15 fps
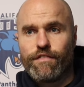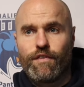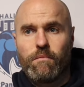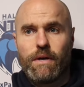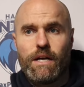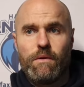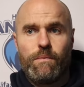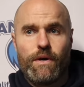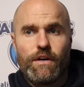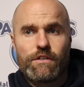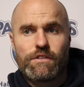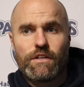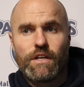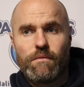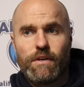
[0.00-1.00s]
for me
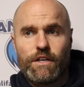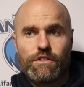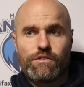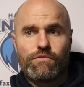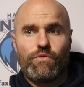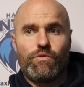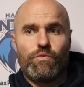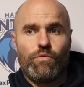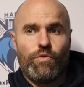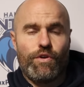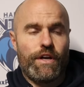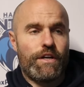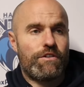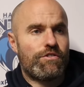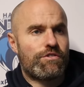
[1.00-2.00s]
personally because
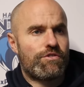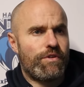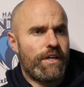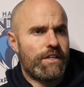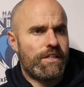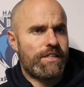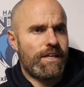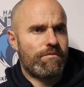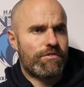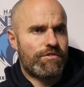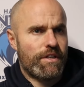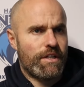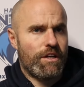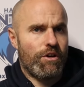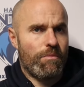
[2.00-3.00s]
Woody had just tweaked his
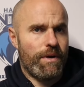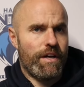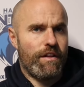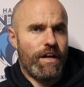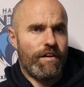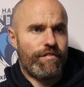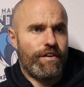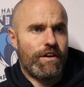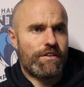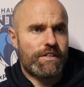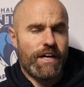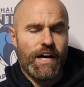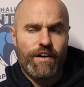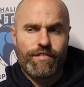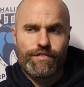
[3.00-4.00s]
hamstring a little bit in that first
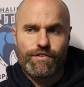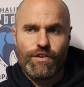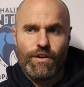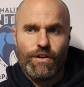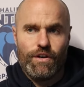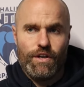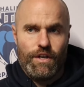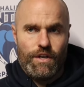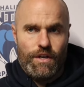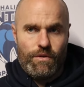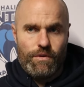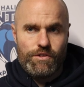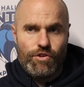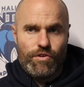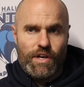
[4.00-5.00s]
half, so
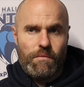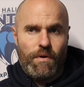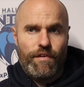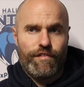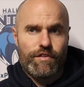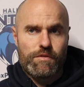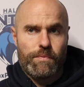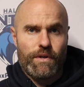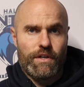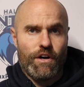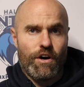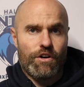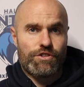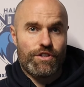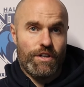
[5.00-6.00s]
we took him off as a
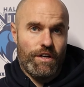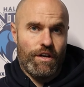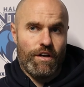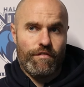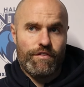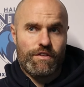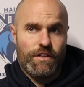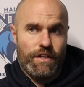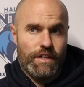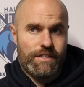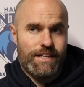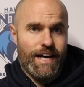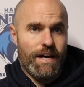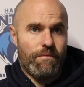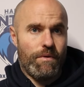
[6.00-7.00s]
precaution, and obviously at the
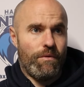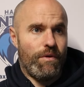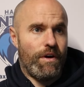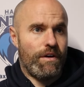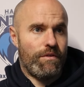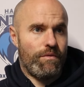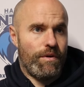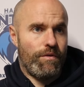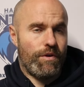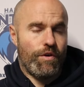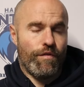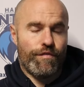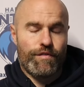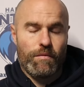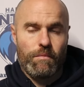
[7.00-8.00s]
time we were
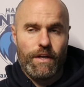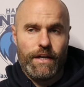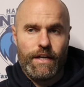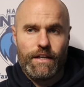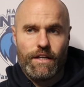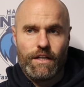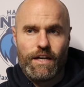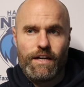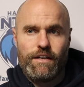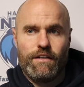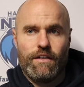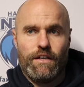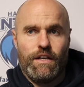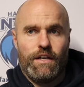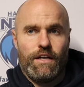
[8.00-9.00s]
comfortably in the lead.
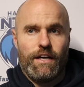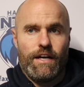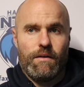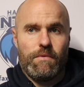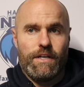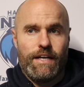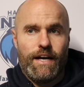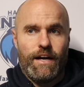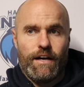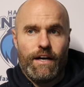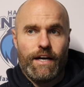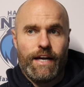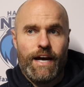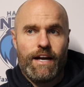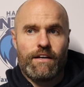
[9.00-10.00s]
But yeah,
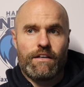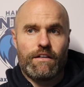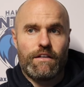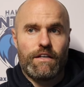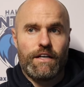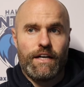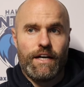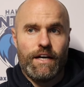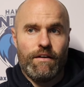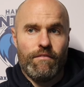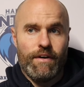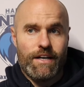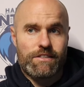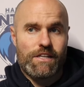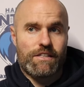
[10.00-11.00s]
again,
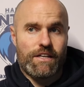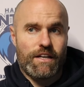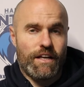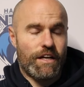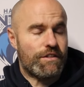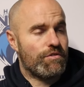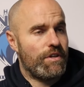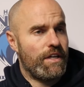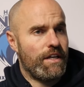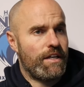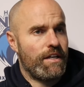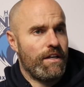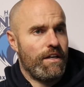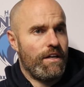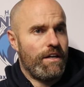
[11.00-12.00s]
as I said last
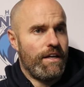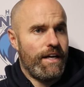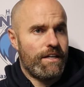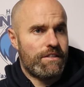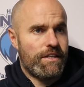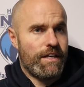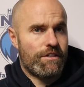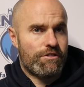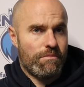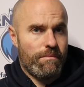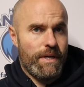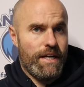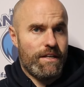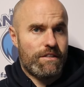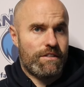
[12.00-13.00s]
week, nice to get some
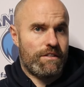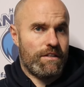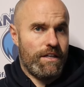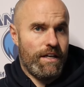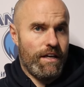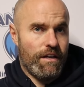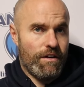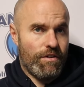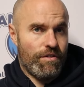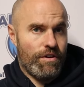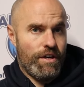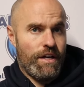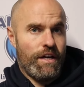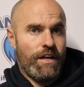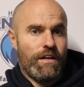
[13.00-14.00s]
minutes
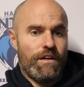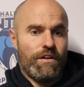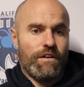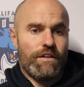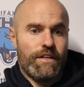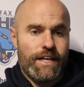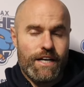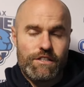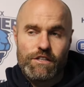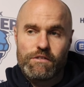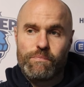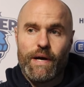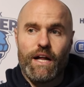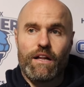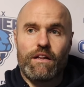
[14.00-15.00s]
under Gazza's
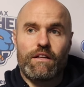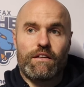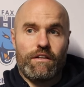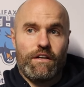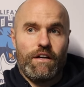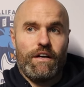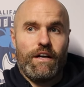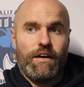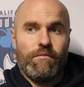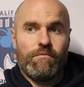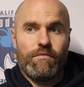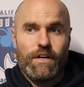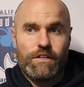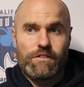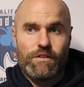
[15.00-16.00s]
belt
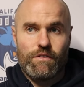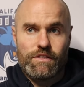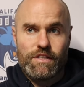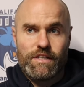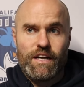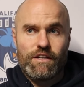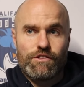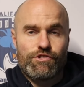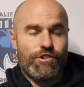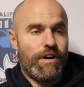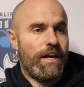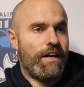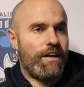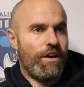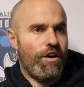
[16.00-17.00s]
as he hadn't
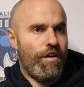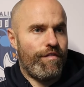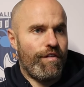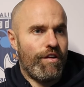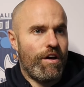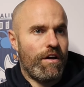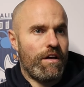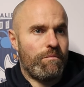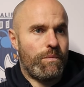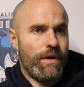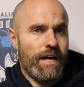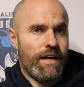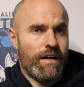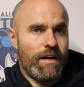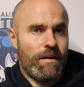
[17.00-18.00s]
trained an awful lot
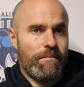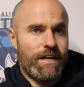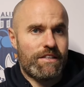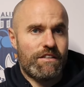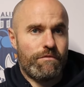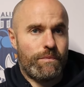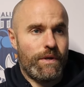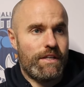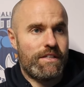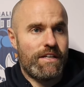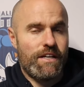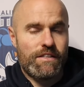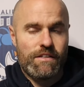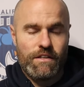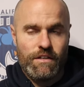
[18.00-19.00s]
hadn't had a massive
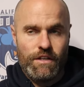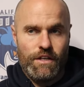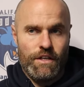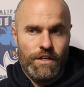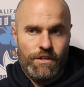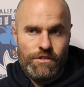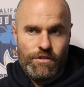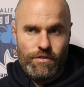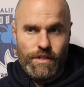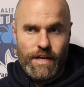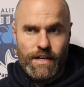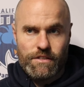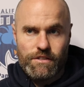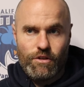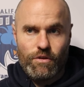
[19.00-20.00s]
pre-season. So
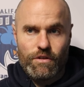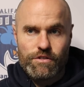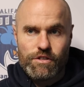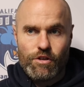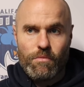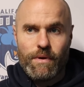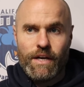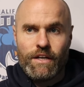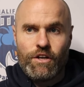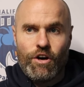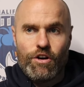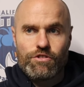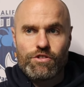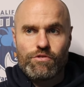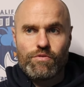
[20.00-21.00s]
yeah, still being
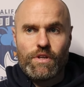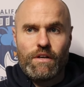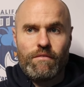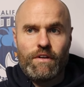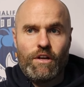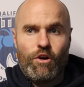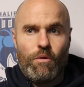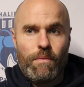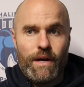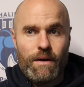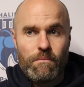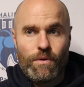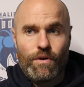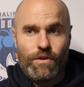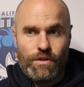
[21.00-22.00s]
cautious with him a little
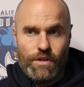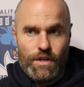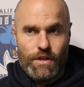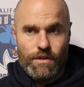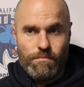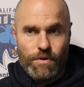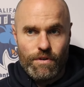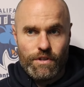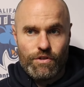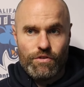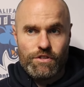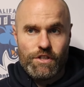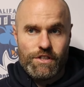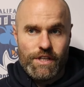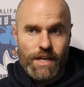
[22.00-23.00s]
bit, but
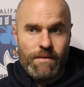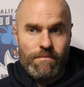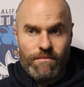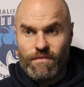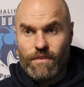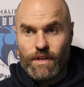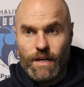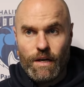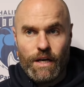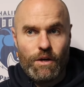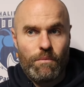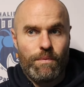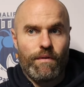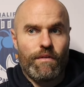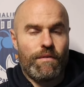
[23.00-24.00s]
good to see him.
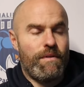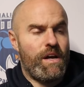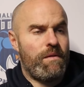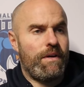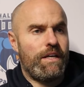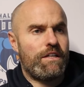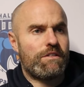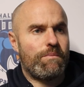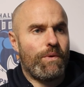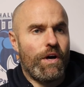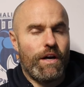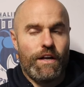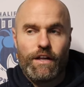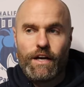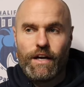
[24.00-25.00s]
He'll probably be a bit
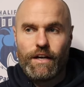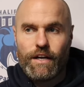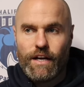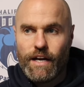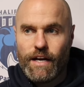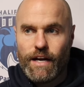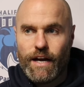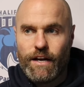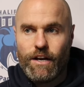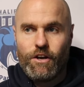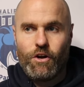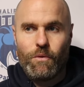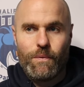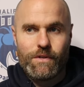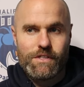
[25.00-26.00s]
disappointed that he
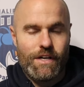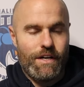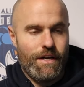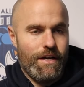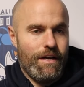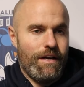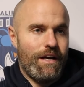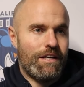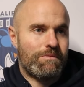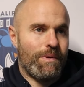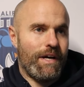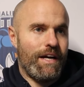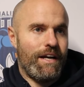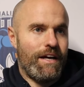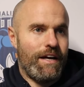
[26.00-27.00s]
ended up as
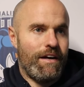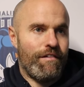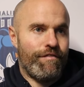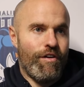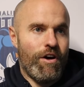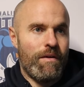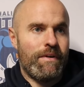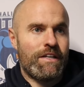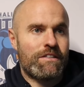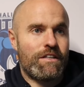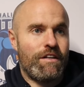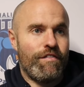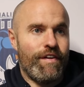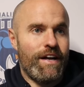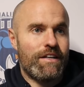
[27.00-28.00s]
playing 40 minutes
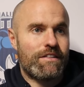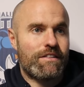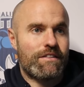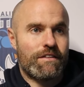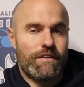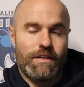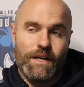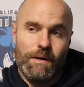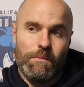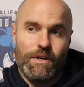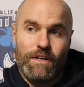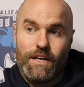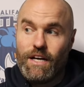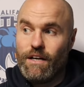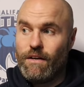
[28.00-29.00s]
of defence,
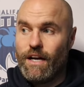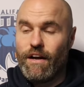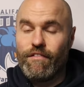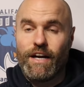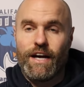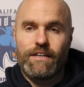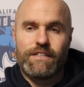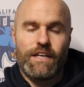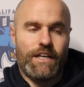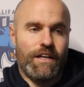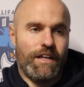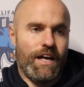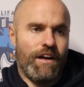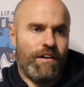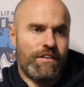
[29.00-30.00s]
but did have a nice kick
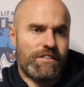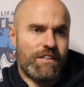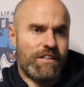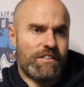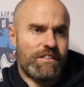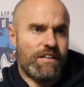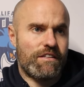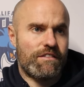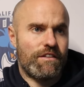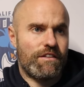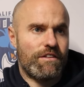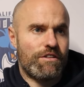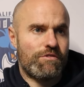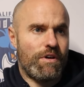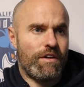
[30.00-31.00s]
at the end as an assist
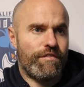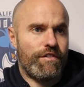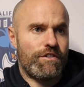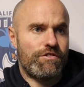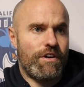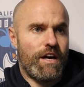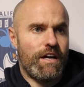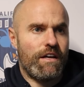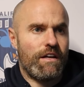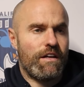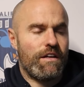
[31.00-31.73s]
as well for a try.